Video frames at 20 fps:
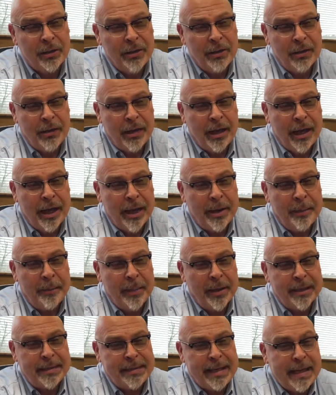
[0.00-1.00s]

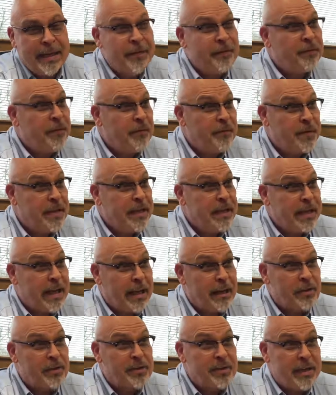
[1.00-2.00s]
but $10 to
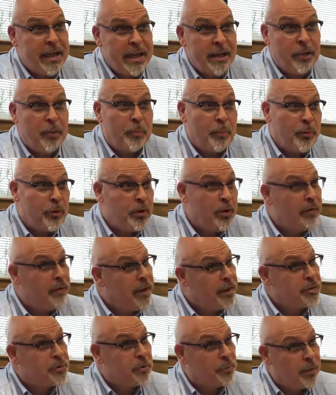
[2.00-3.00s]
$15 an acre per year of
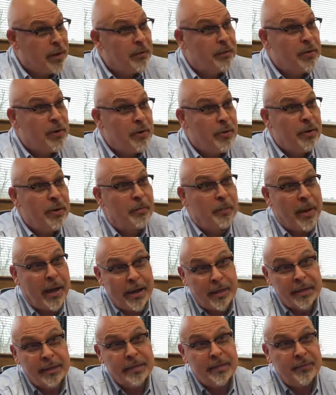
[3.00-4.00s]
extra revenue in the
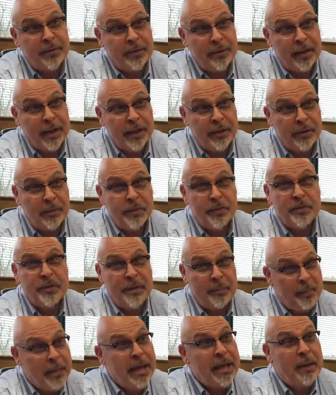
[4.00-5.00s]
pockets of our landowners
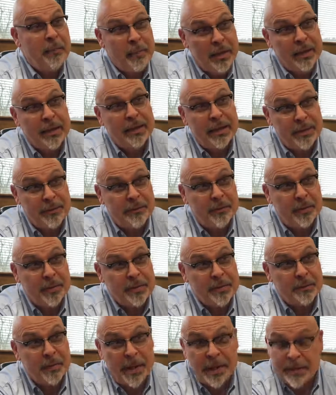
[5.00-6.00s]
can make a big difference.
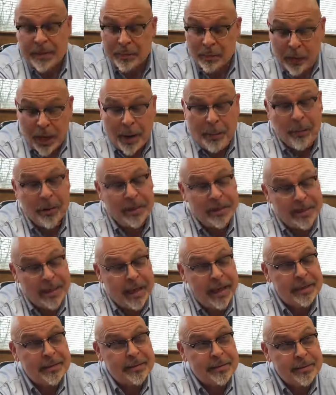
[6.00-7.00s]
Absolutely. Pays the property
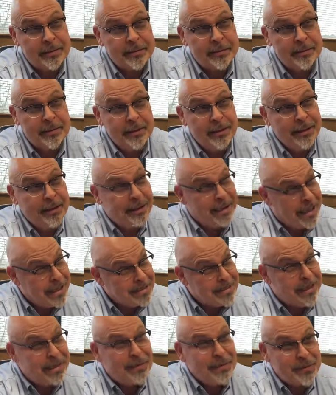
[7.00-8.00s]
taxes. That's
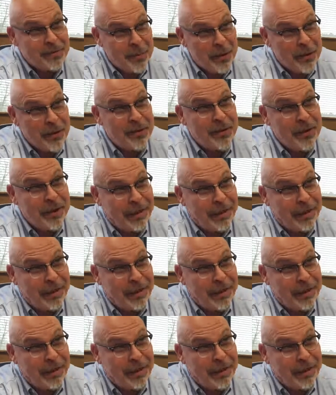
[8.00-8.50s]
not a small thing.